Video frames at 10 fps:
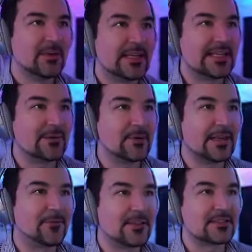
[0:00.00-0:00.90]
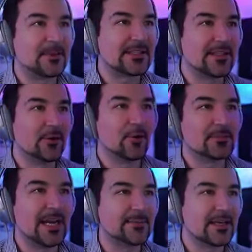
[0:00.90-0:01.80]
gotta get ready for this biscuit orb
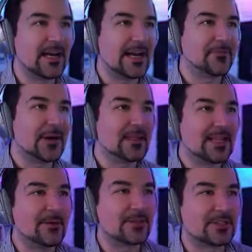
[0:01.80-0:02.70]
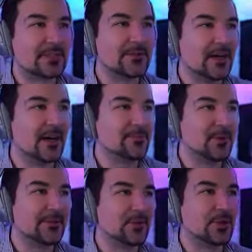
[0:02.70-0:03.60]
timing. I framing that one too.
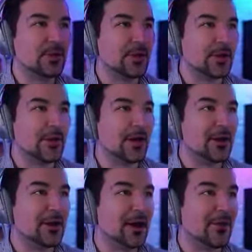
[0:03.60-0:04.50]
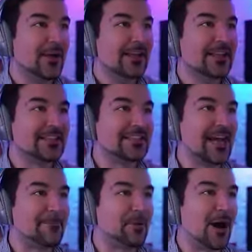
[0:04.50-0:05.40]
Unbelievable. No, no, no, no, no, no, no! This is
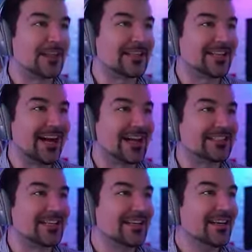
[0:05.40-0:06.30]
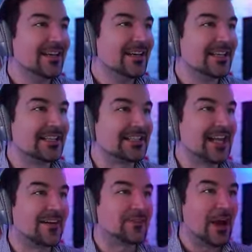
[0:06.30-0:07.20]
not part of the dodging! This is
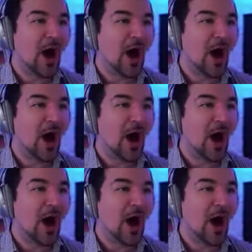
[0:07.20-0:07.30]
not fa-